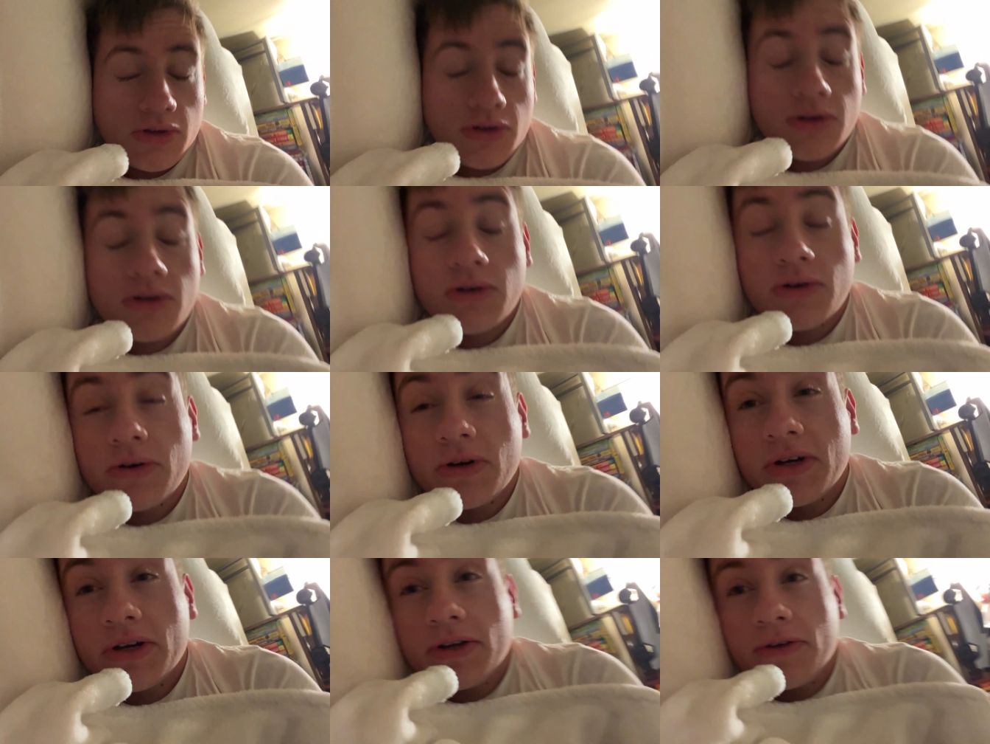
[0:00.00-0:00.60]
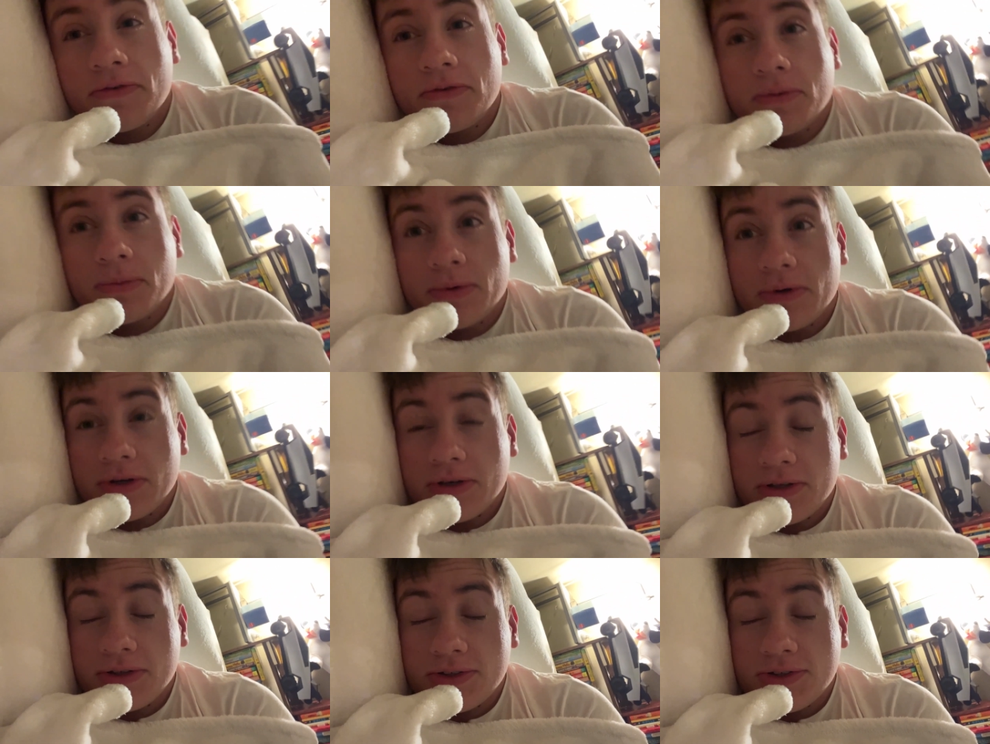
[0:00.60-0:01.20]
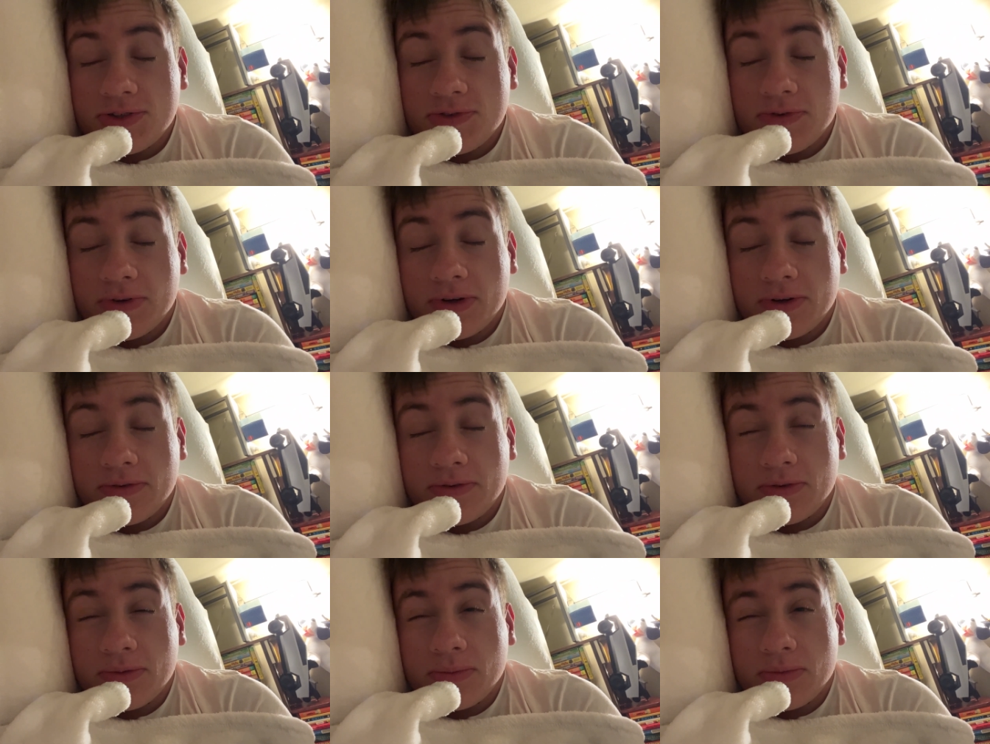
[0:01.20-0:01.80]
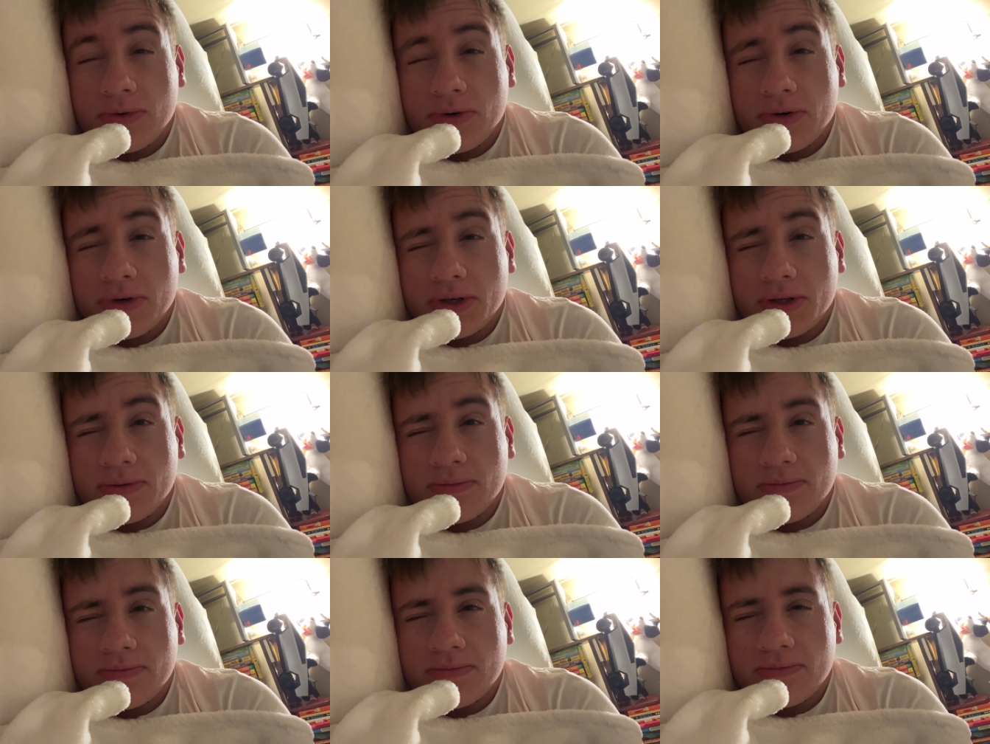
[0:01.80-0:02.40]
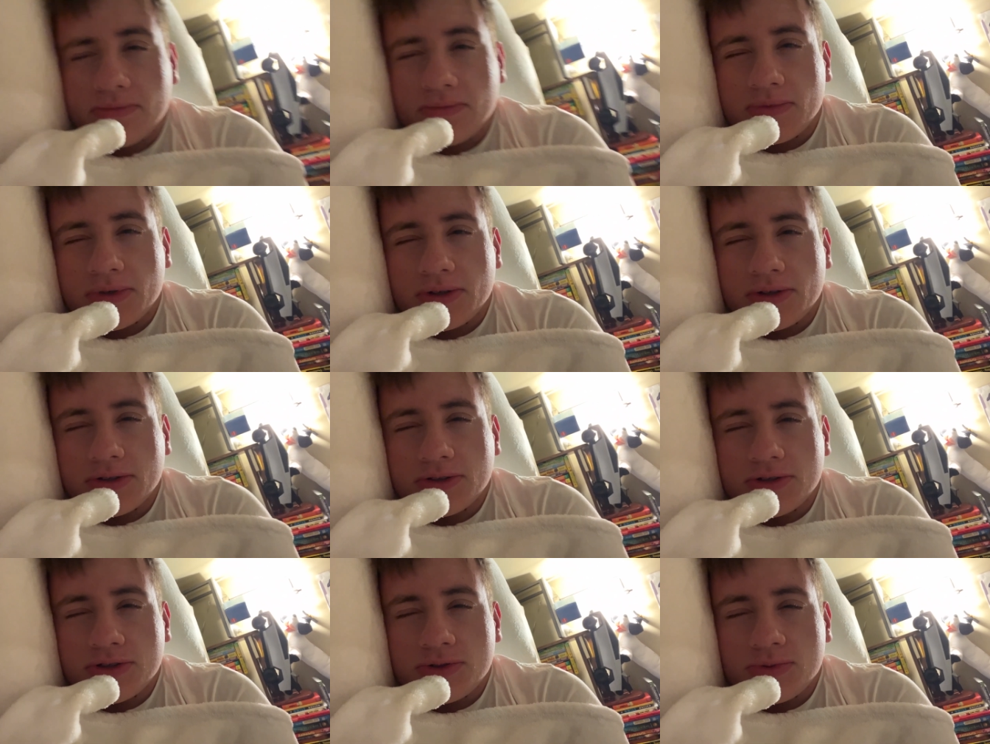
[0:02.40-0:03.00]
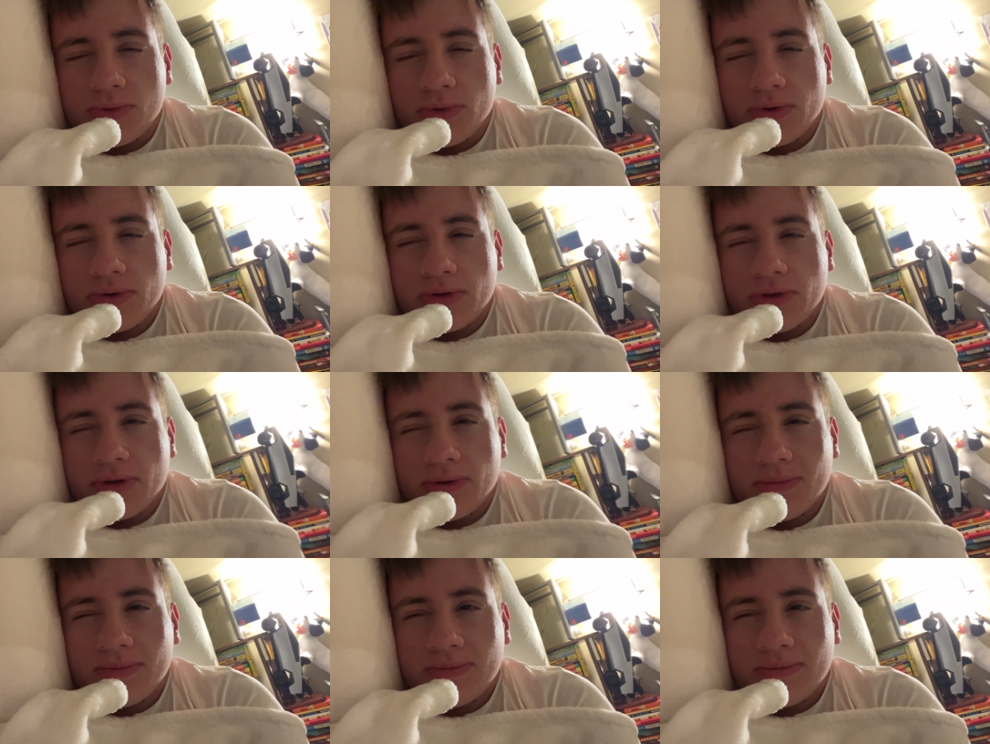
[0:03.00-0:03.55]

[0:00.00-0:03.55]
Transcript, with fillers: Alright everybody, it's 5 in the morning. I just woke up.